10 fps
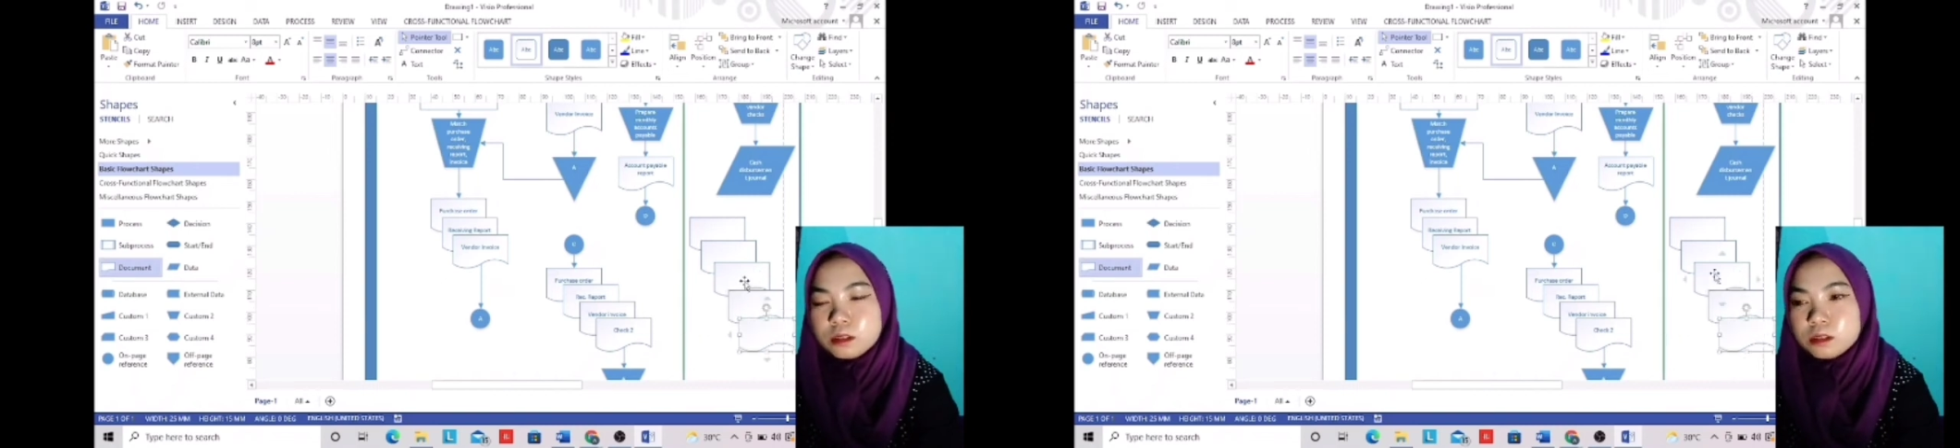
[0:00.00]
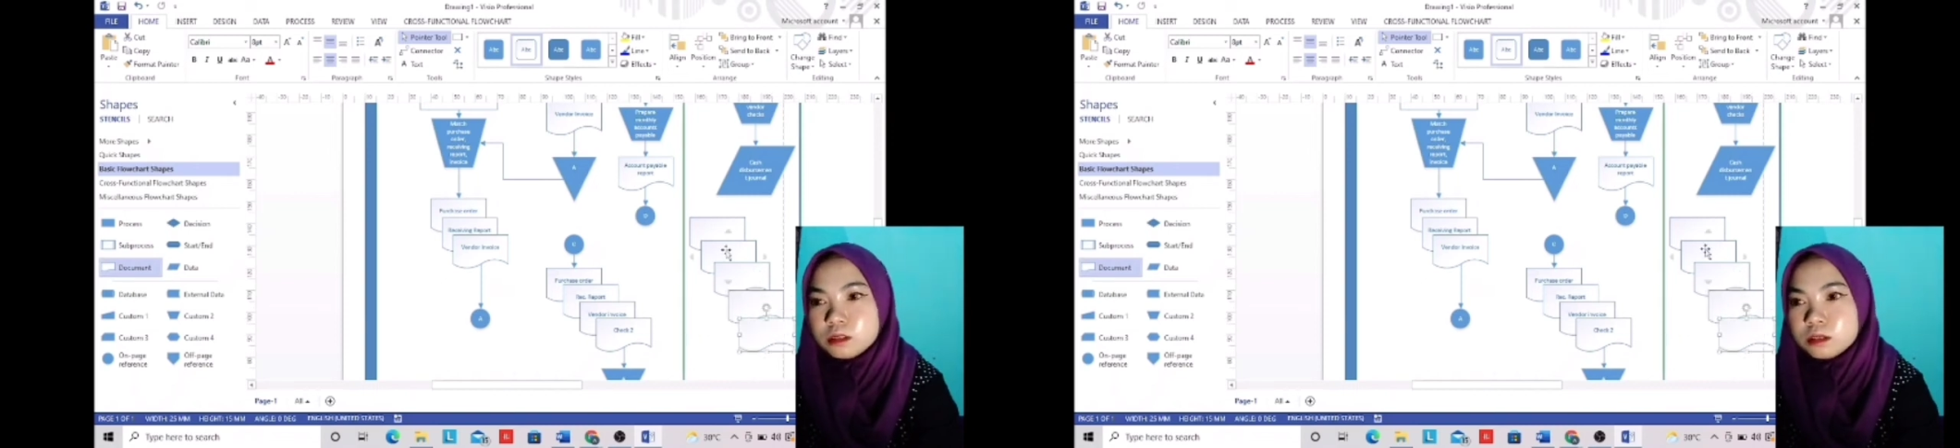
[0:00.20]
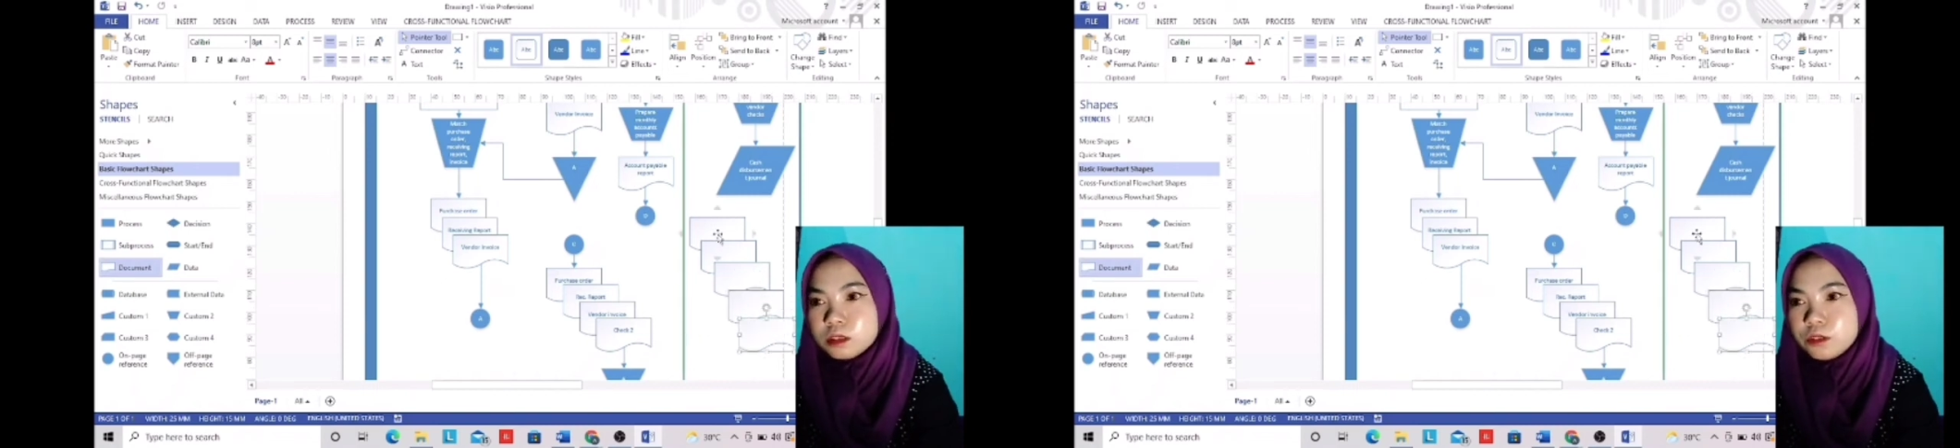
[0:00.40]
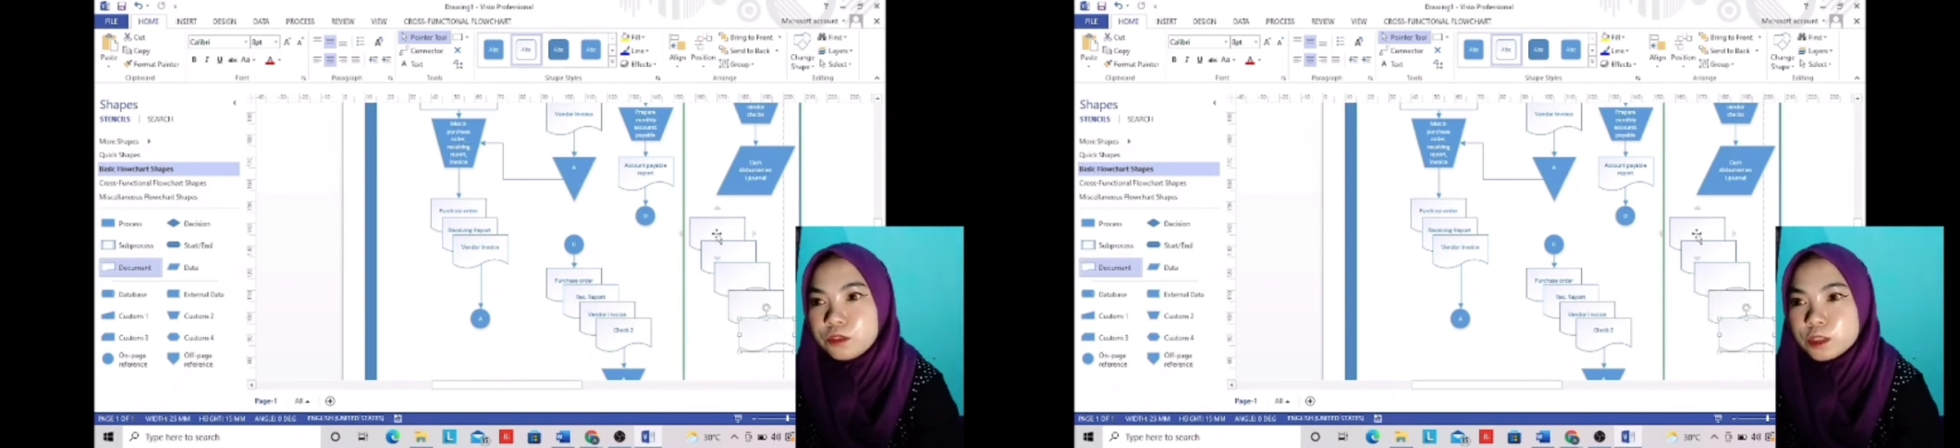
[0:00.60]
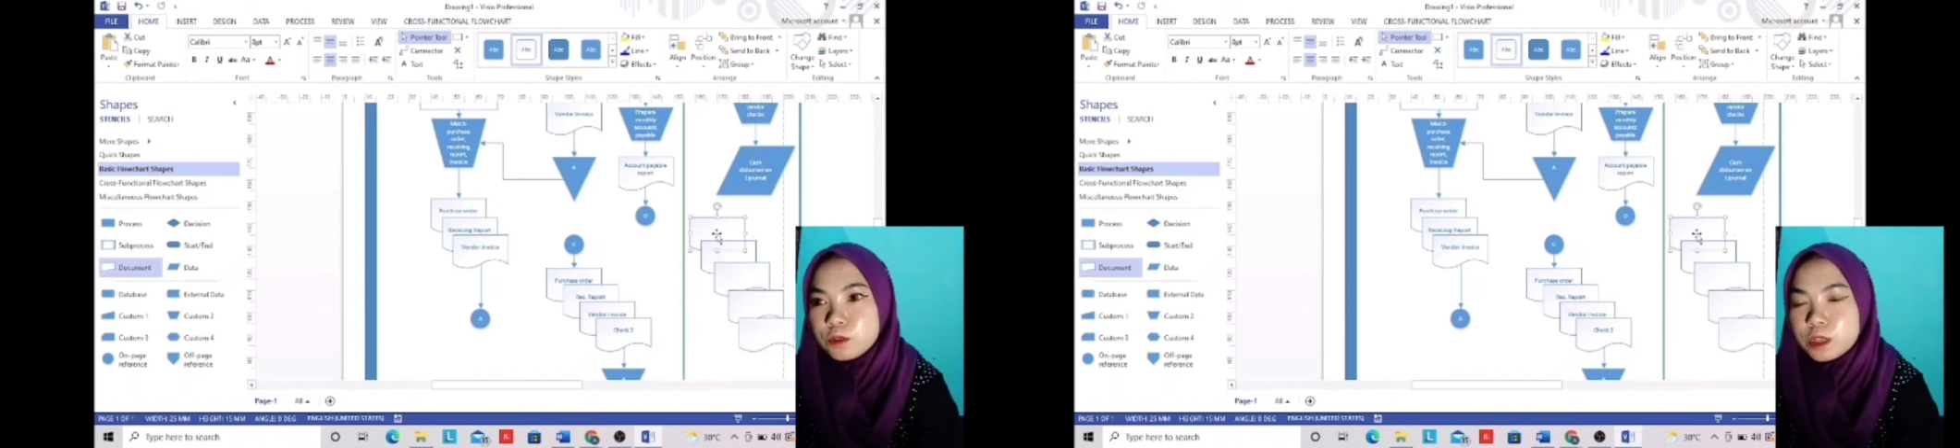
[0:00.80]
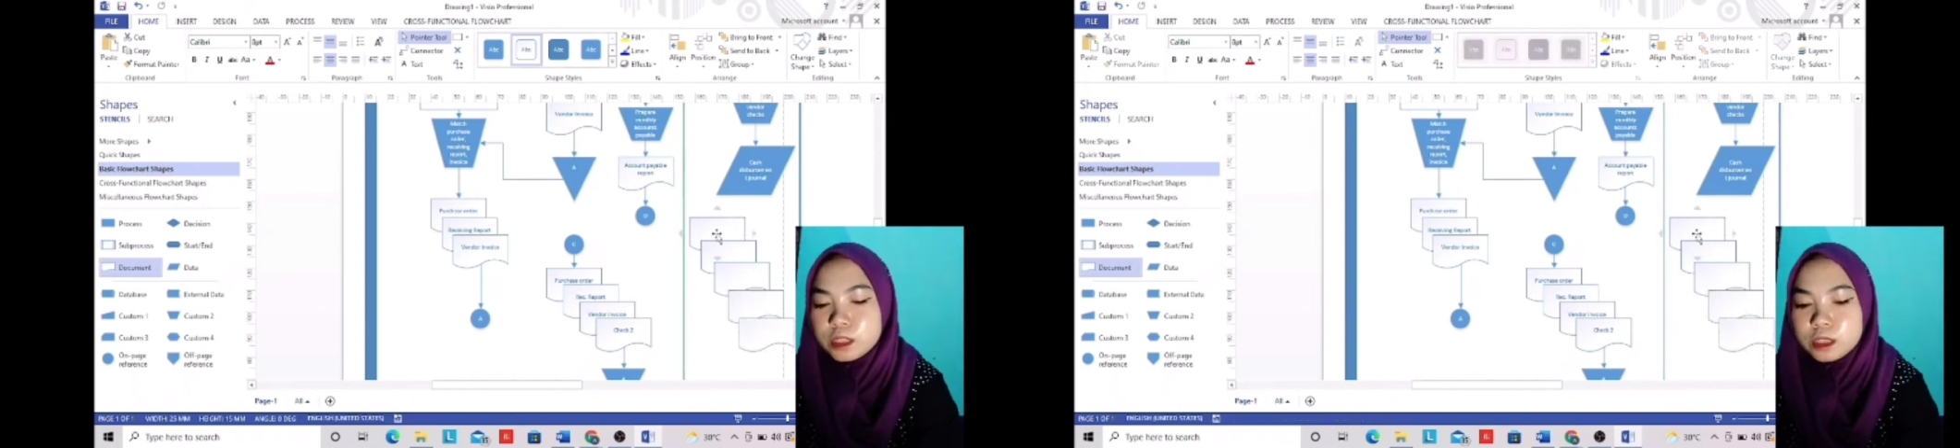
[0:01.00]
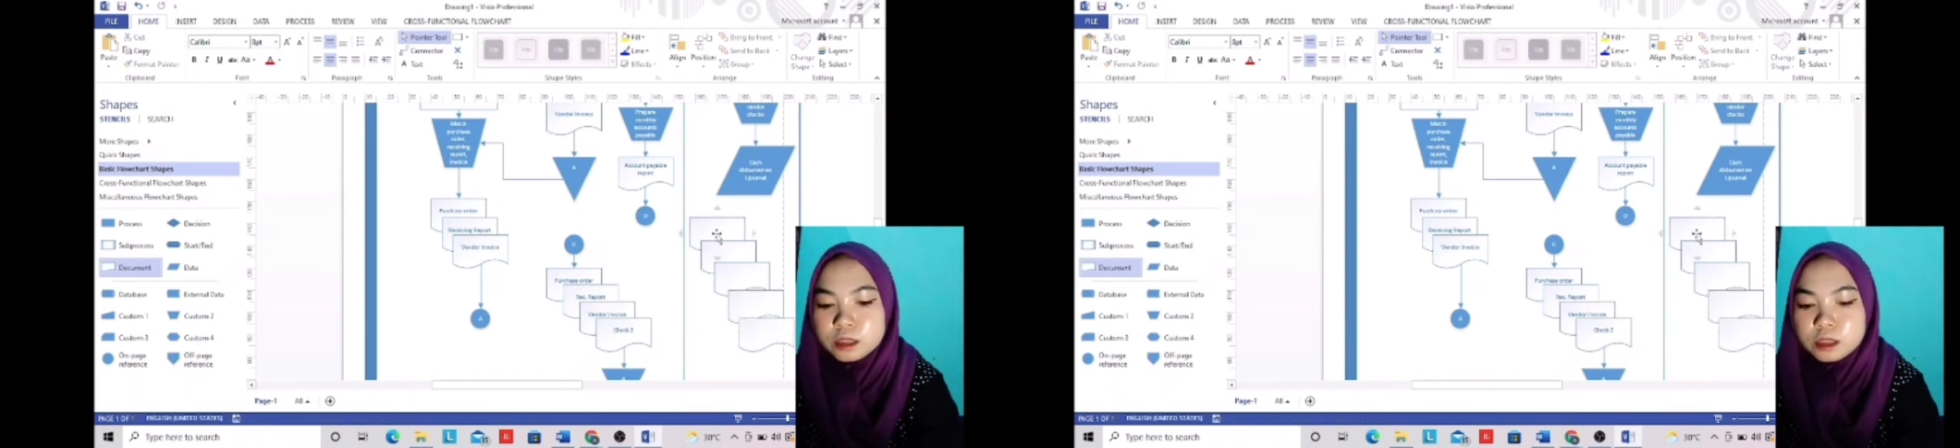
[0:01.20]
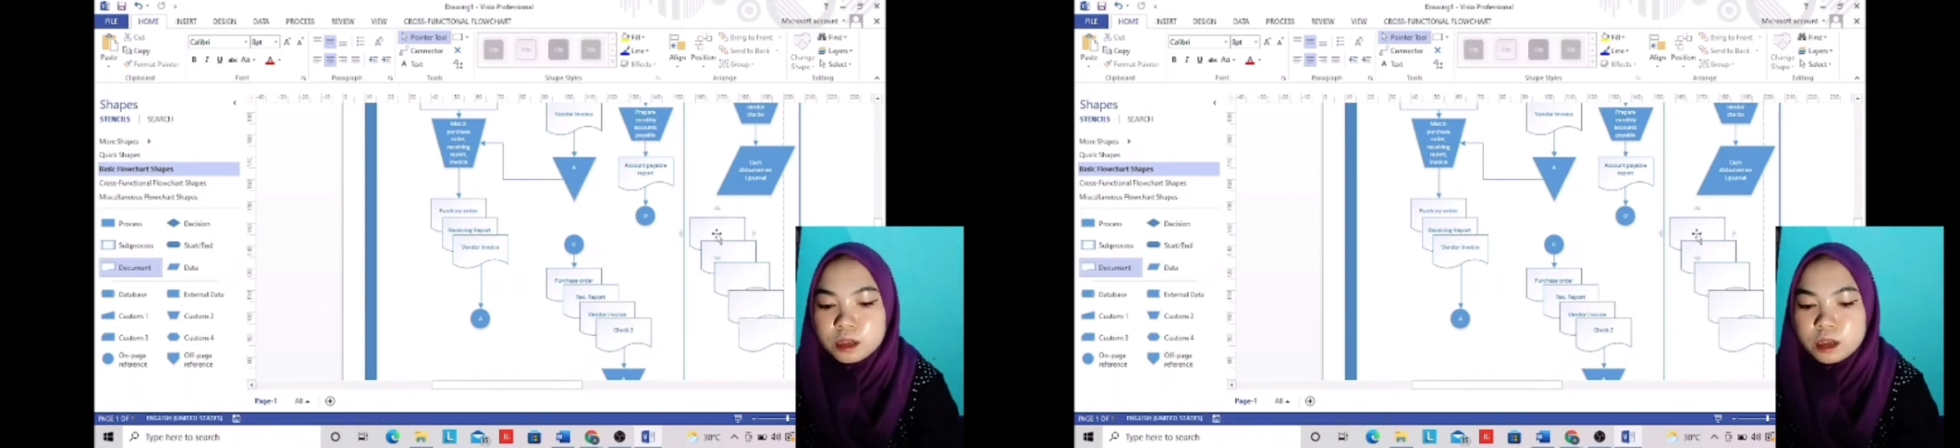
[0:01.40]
The first one is